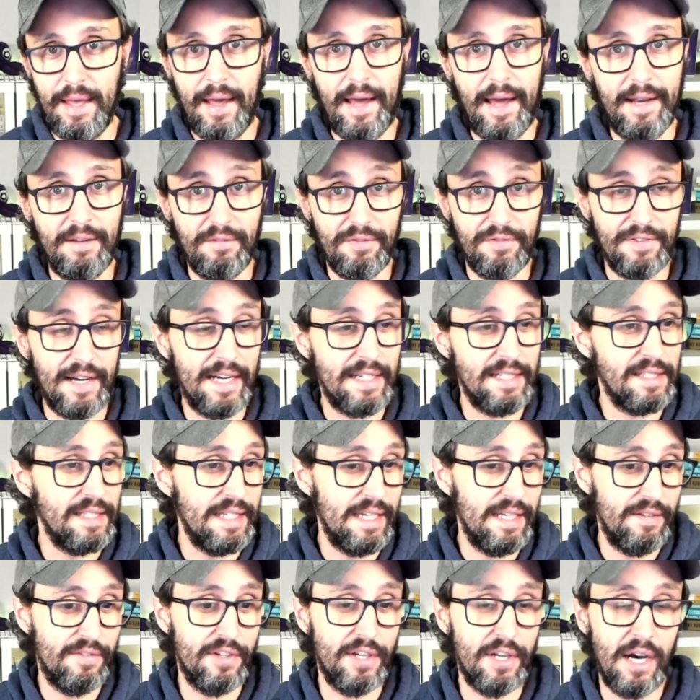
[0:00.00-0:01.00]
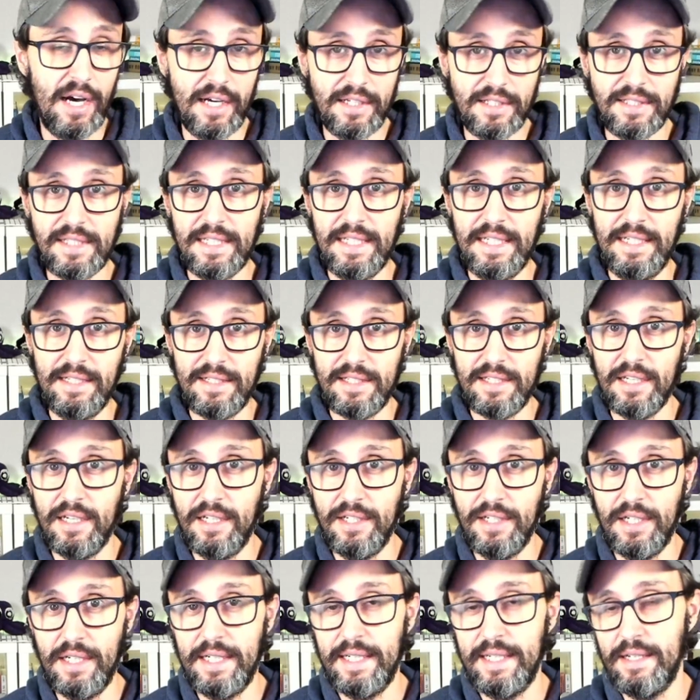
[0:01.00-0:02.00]
And in fact, even us
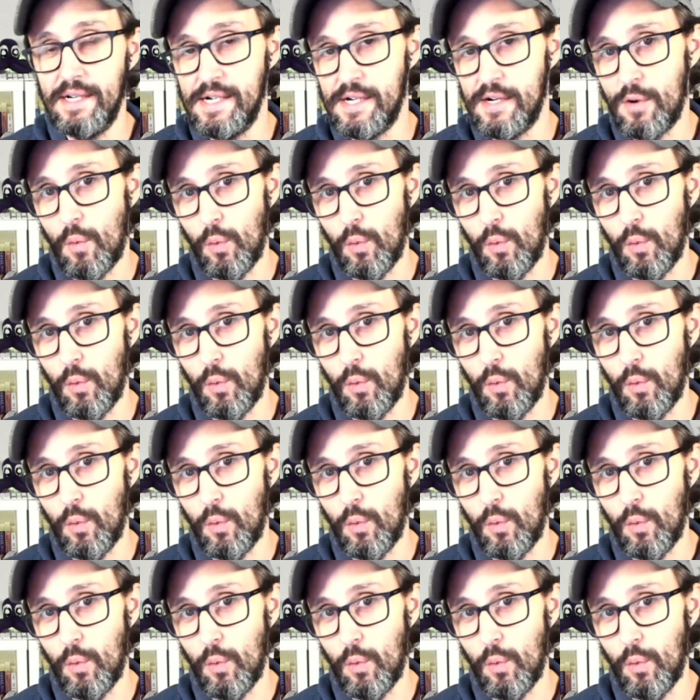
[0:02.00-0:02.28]
internally,